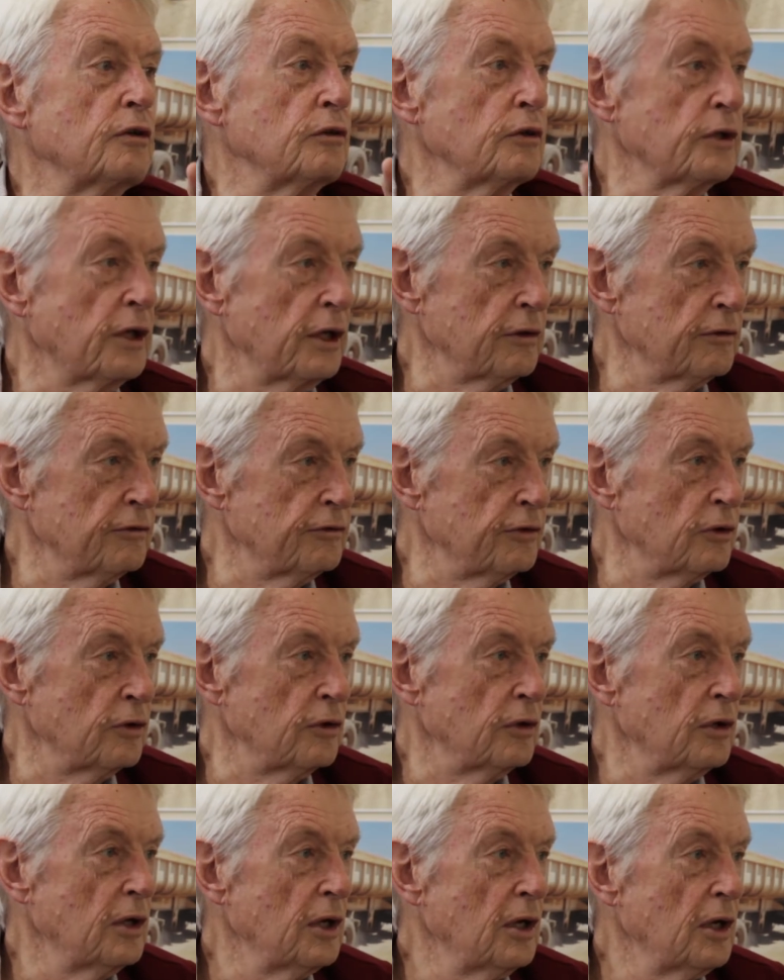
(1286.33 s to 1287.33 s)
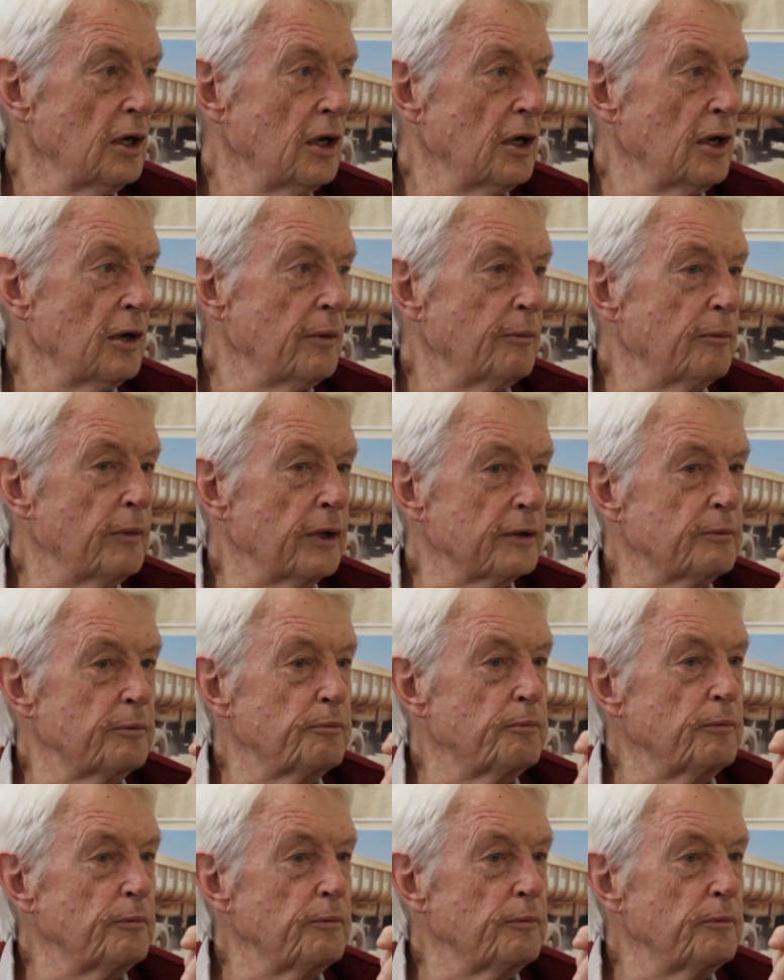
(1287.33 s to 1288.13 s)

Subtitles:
looking for. But